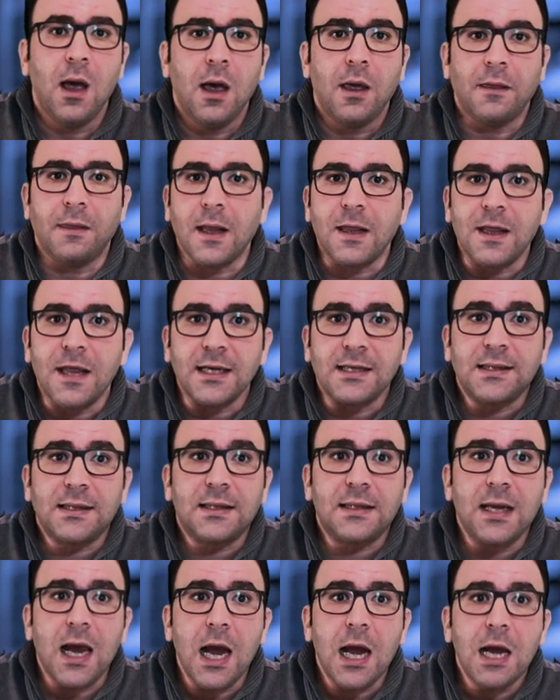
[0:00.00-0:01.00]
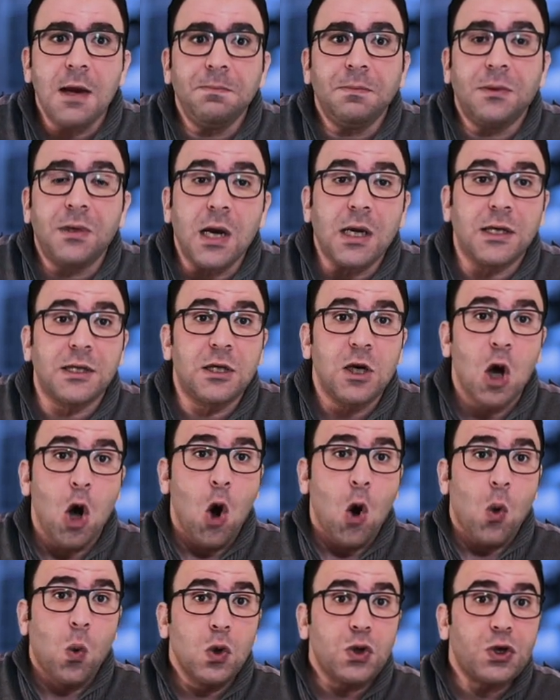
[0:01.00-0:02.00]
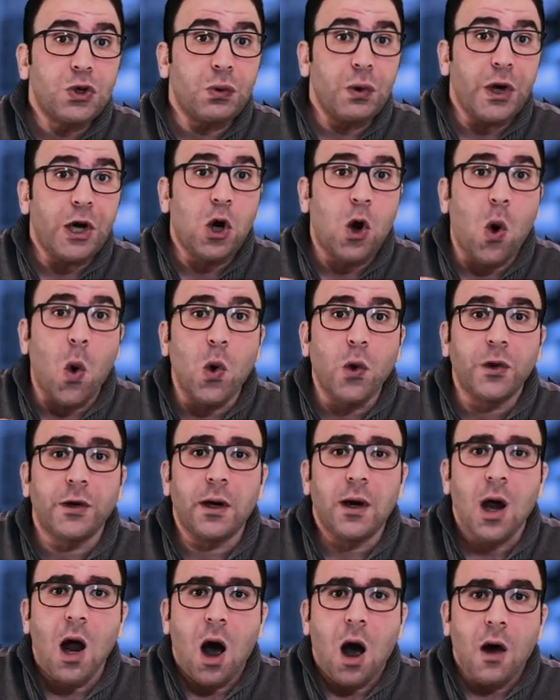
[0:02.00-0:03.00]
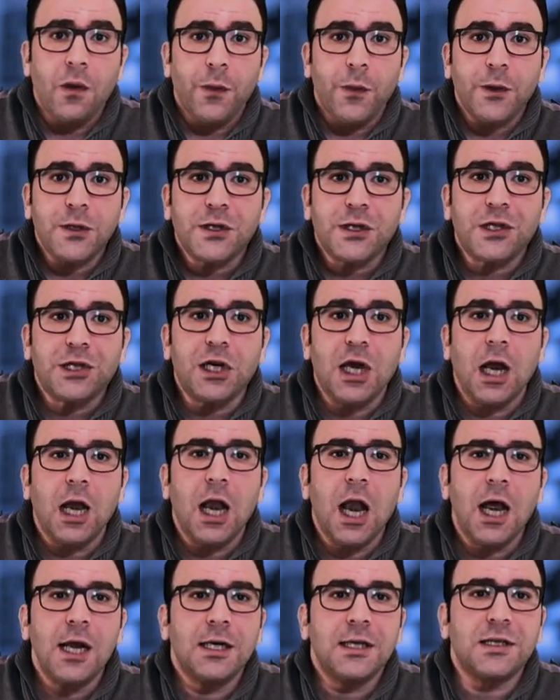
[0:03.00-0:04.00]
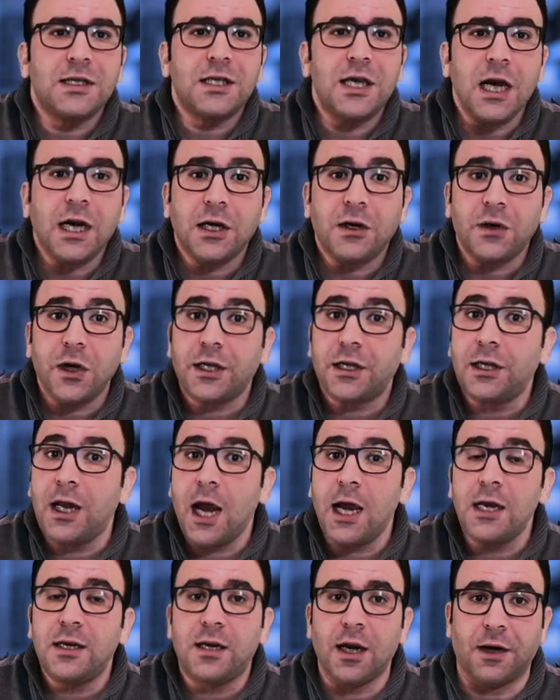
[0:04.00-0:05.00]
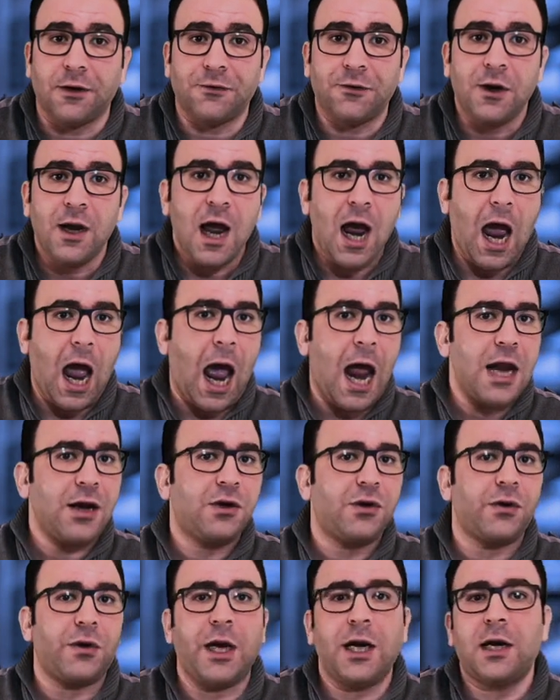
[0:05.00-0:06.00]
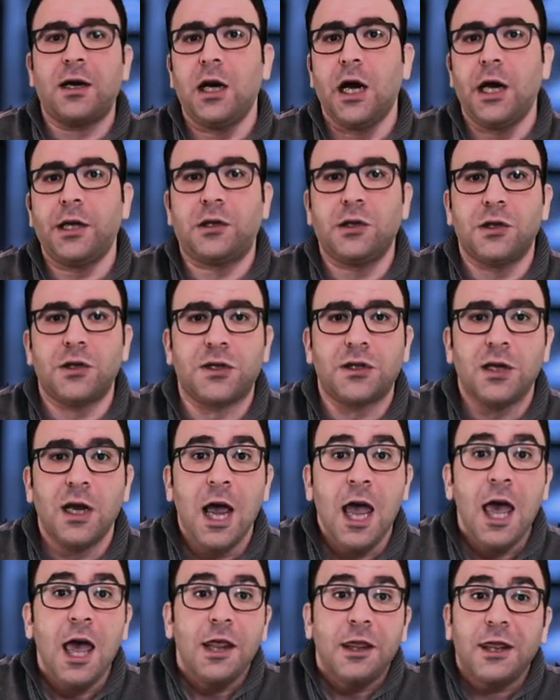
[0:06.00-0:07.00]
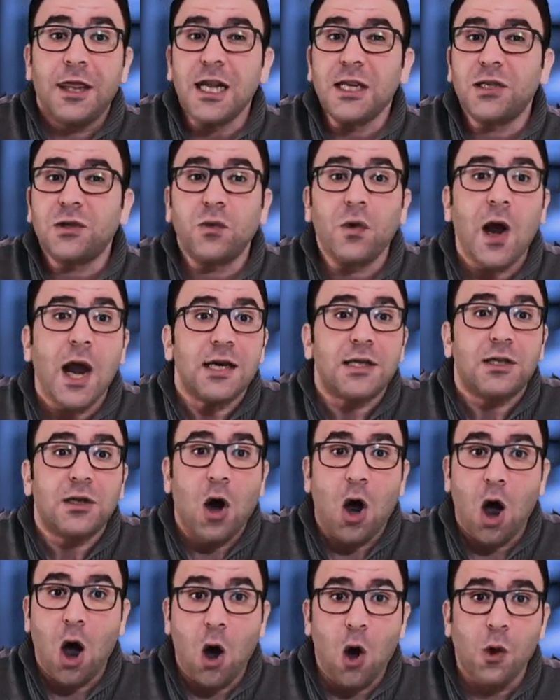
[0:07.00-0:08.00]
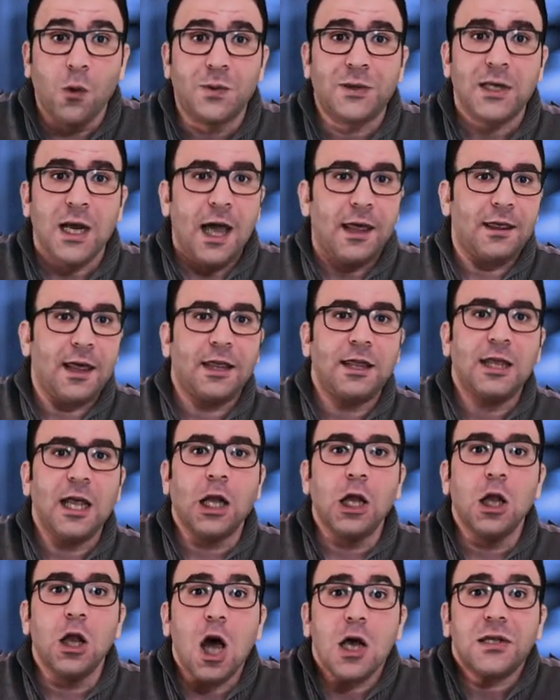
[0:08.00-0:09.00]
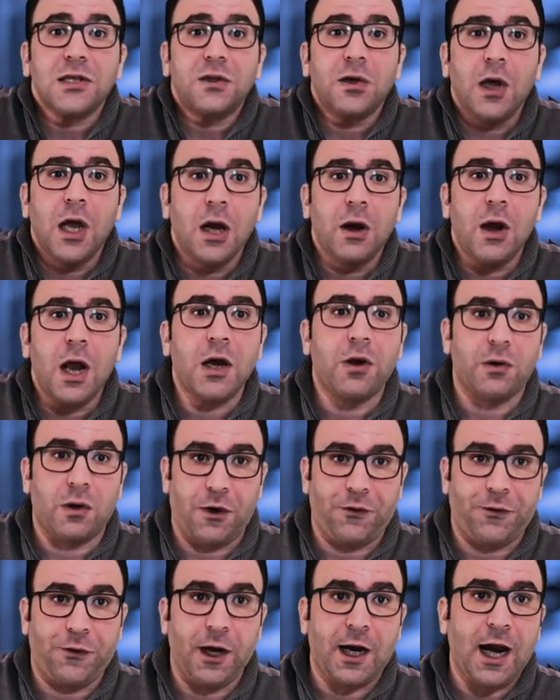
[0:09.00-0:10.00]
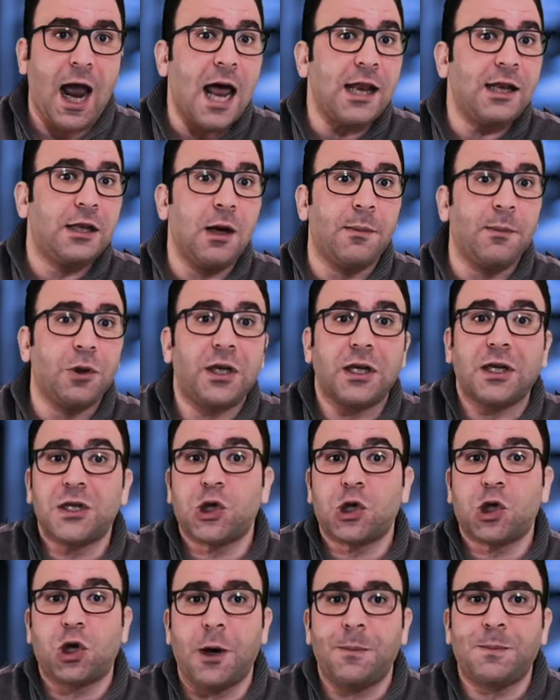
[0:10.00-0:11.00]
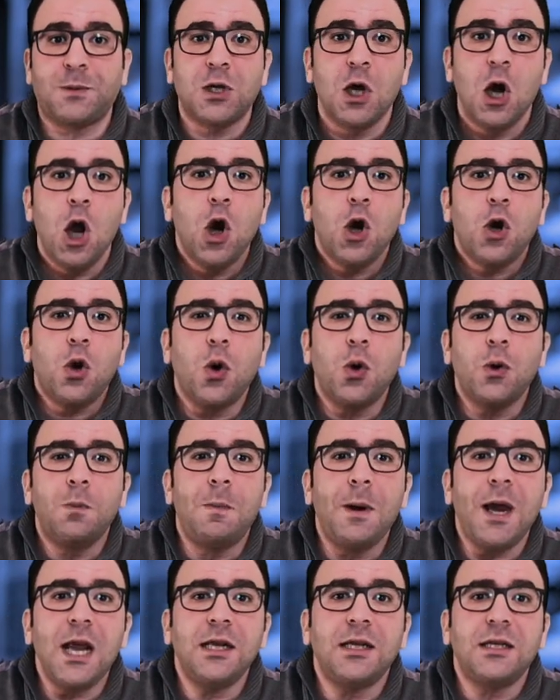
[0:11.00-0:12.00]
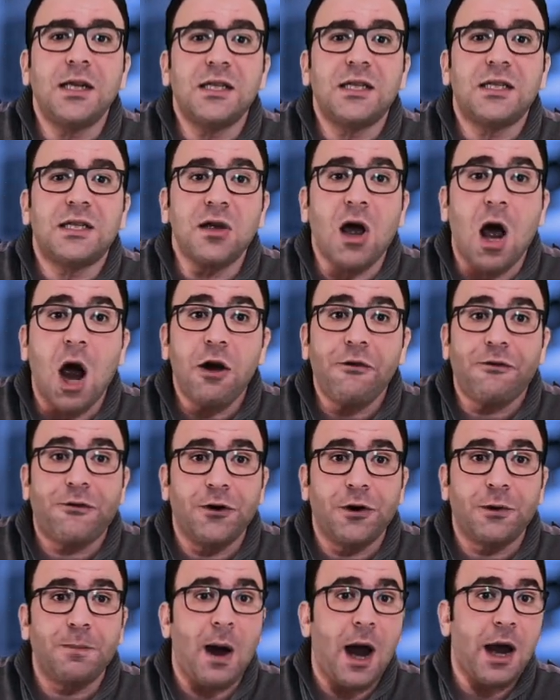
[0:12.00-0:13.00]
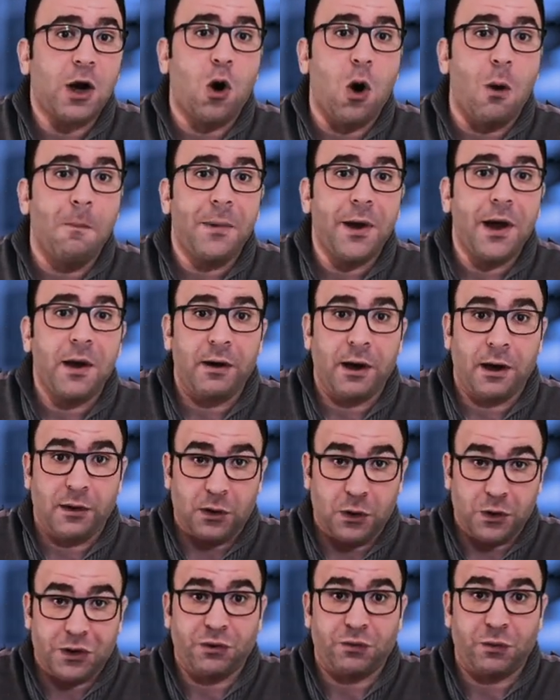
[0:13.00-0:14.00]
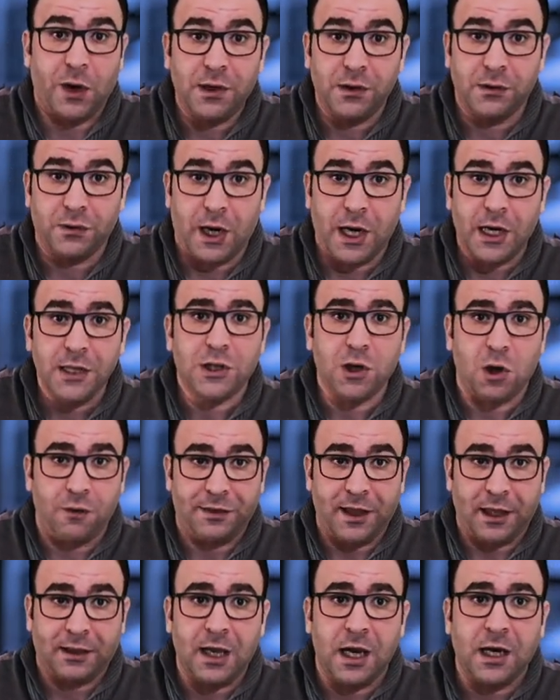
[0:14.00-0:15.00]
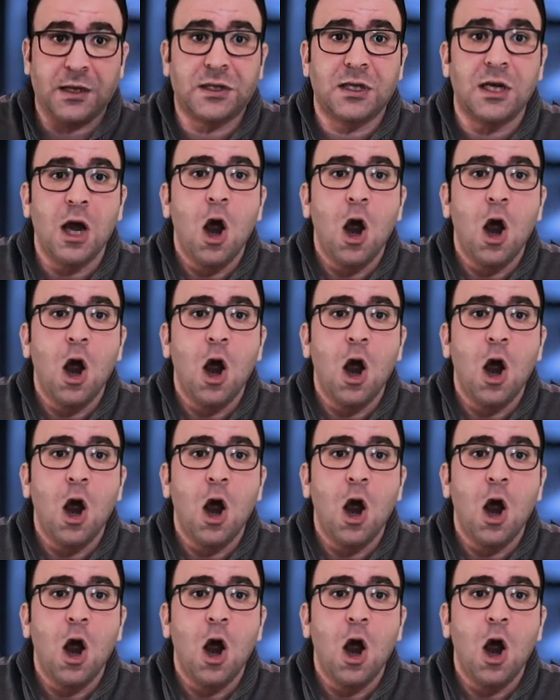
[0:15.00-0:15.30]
that the same text was recorded on the stela in a secret native and Greek letters. This raised hopes that the lost hieroglyphic and demotic scripts could be deciphered by comparing those renderings of the text